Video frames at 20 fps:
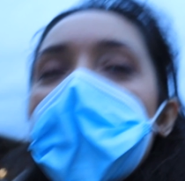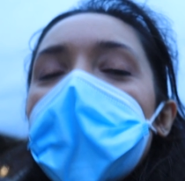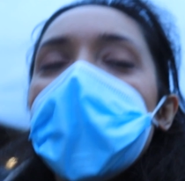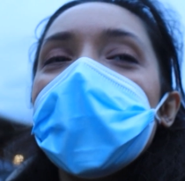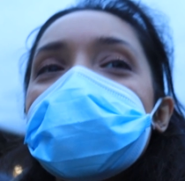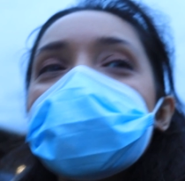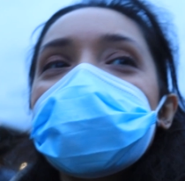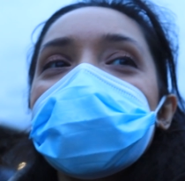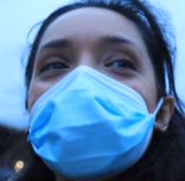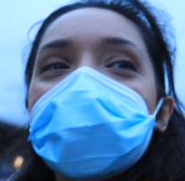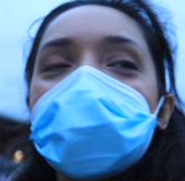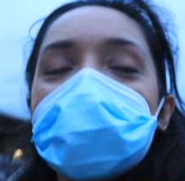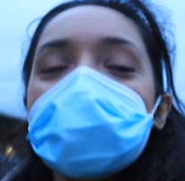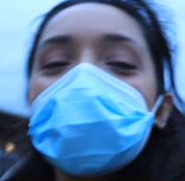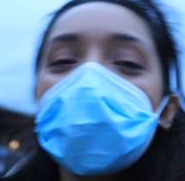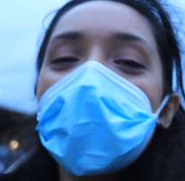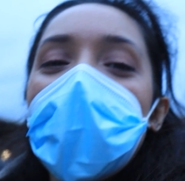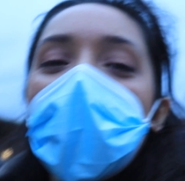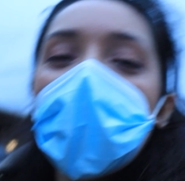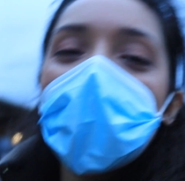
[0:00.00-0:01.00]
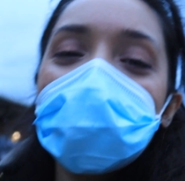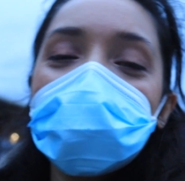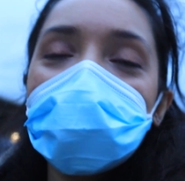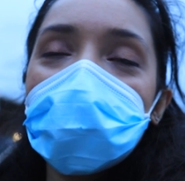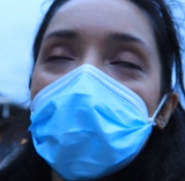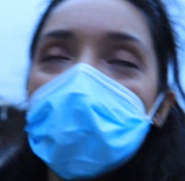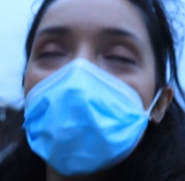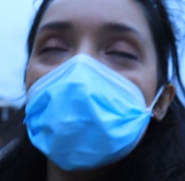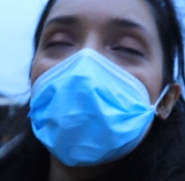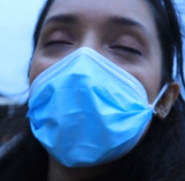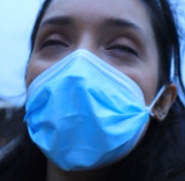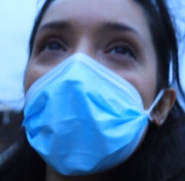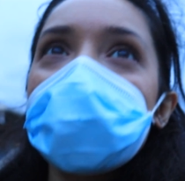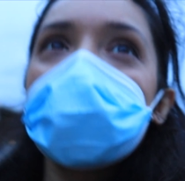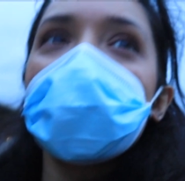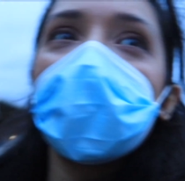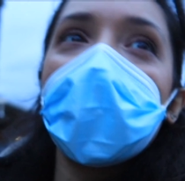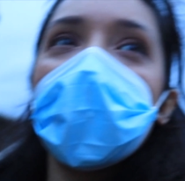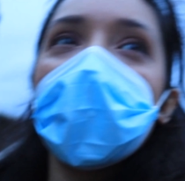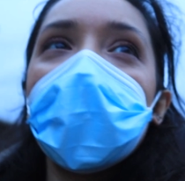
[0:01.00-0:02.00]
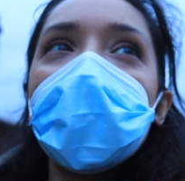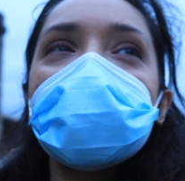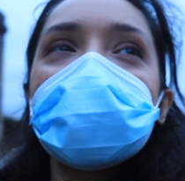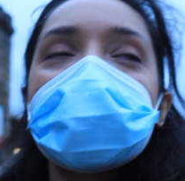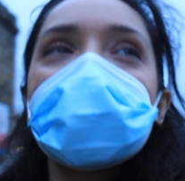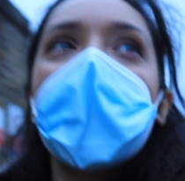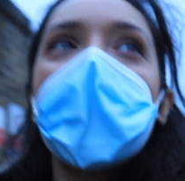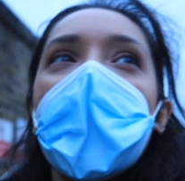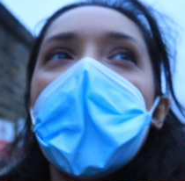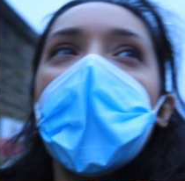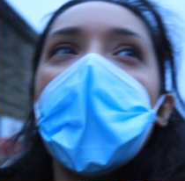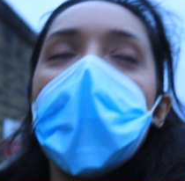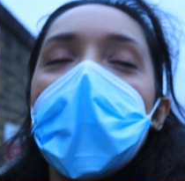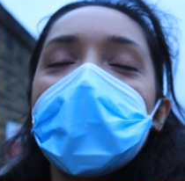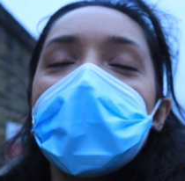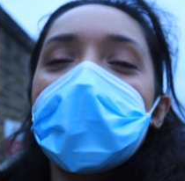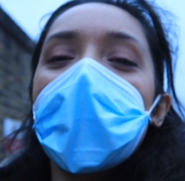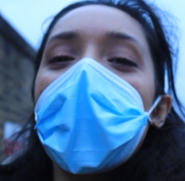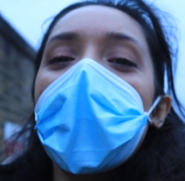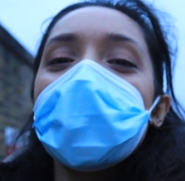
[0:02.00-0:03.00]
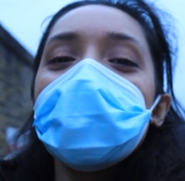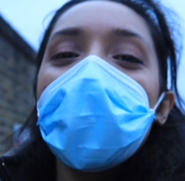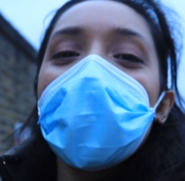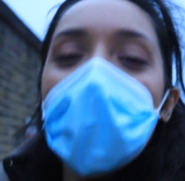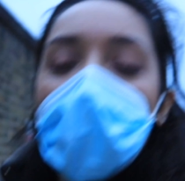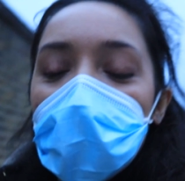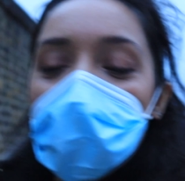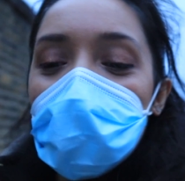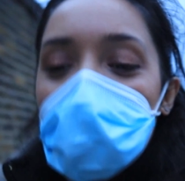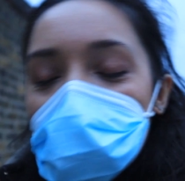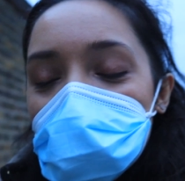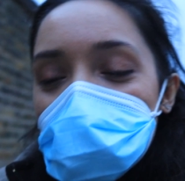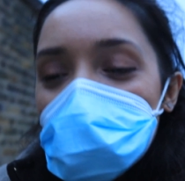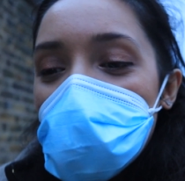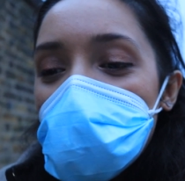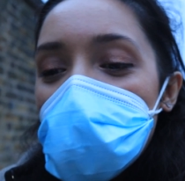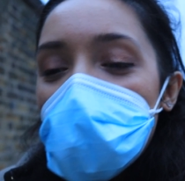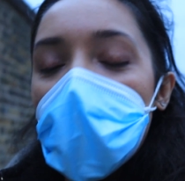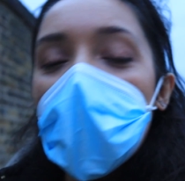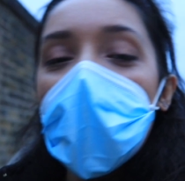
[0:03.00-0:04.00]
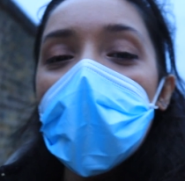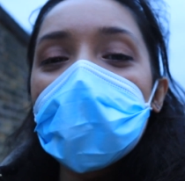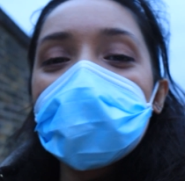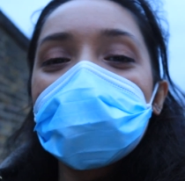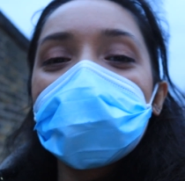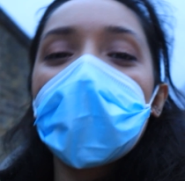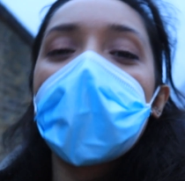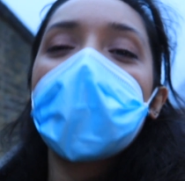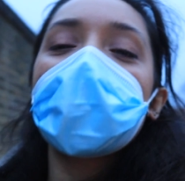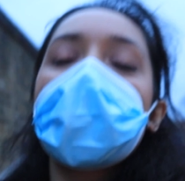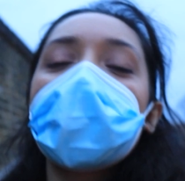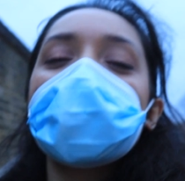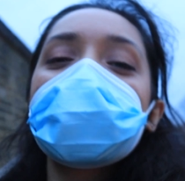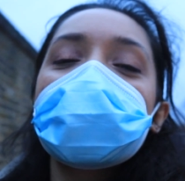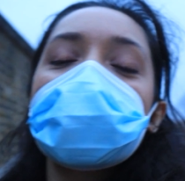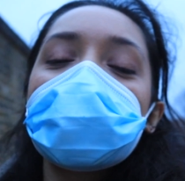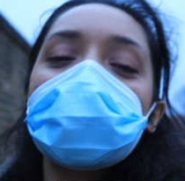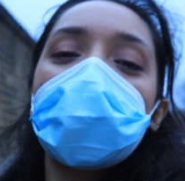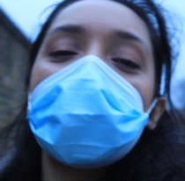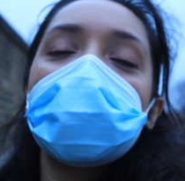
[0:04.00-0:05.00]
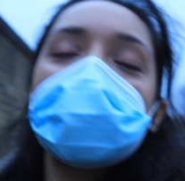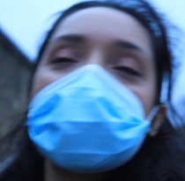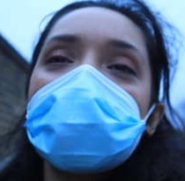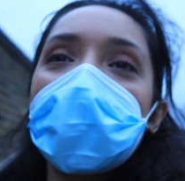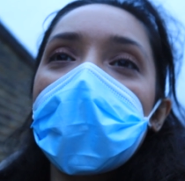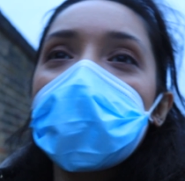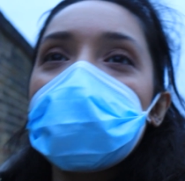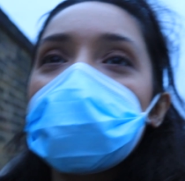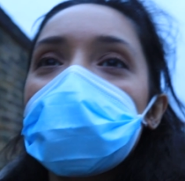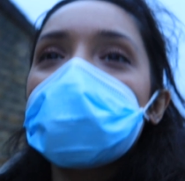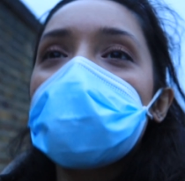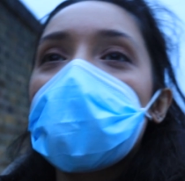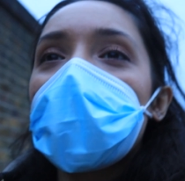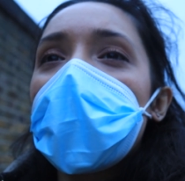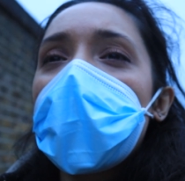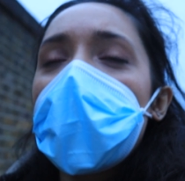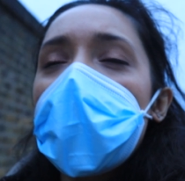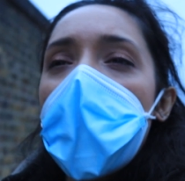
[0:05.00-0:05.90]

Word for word: and she'll just be happy that I passed and I'm home and that I get to spend time with her.